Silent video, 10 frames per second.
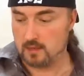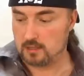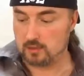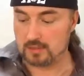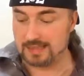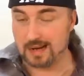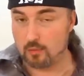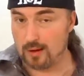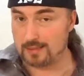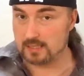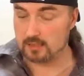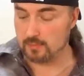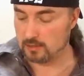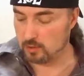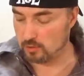So it is not quite 6
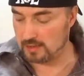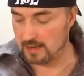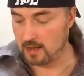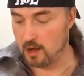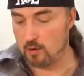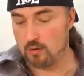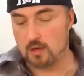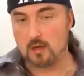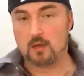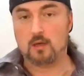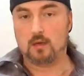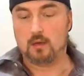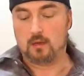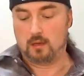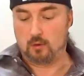months old, and I know
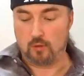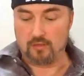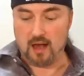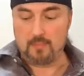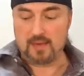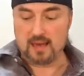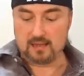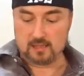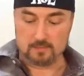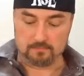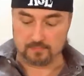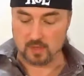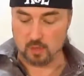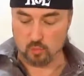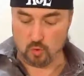with IPAs
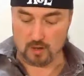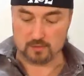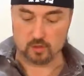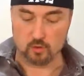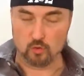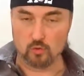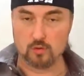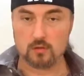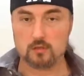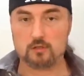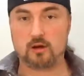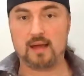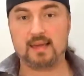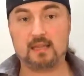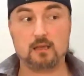you want to try
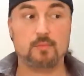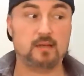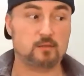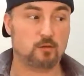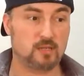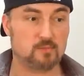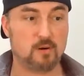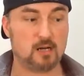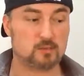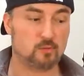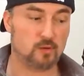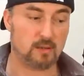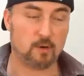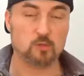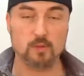and get them as early as possible,
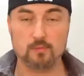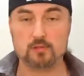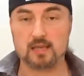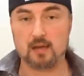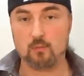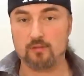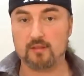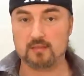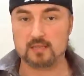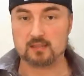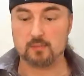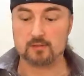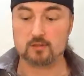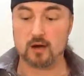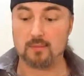and most people say within 6
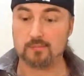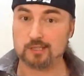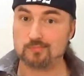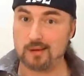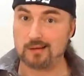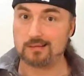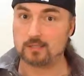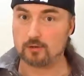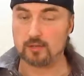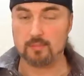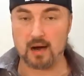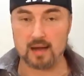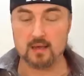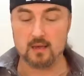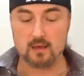months, so I'm just barely skirting
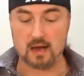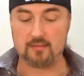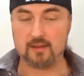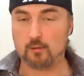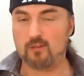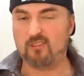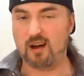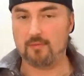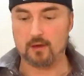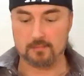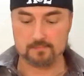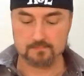by. I think it'll be fine though.